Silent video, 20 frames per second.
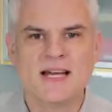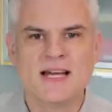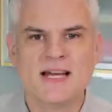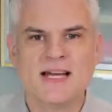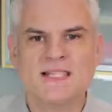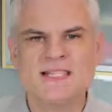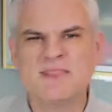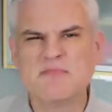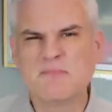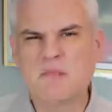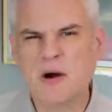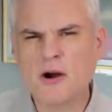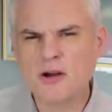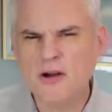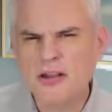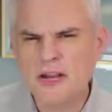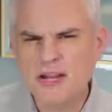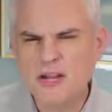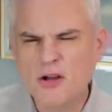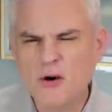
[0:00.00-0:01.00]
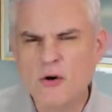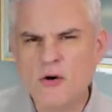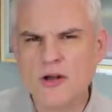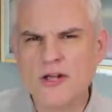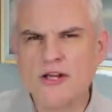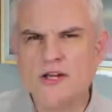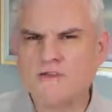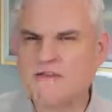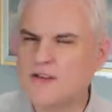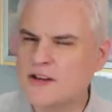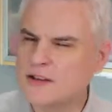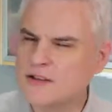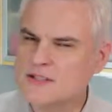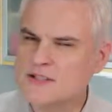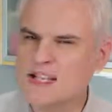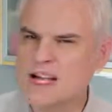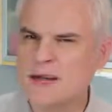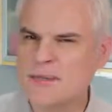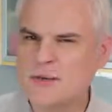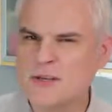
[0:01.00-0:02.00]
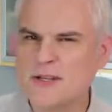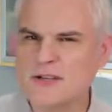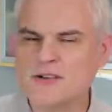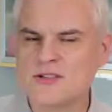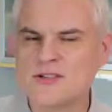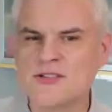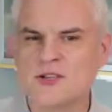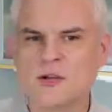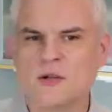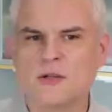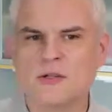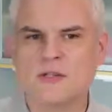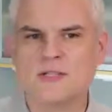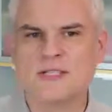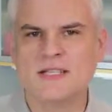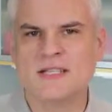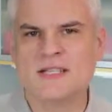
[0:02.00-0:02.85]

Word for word: It's a marketing-oriented video. It's a couple years old.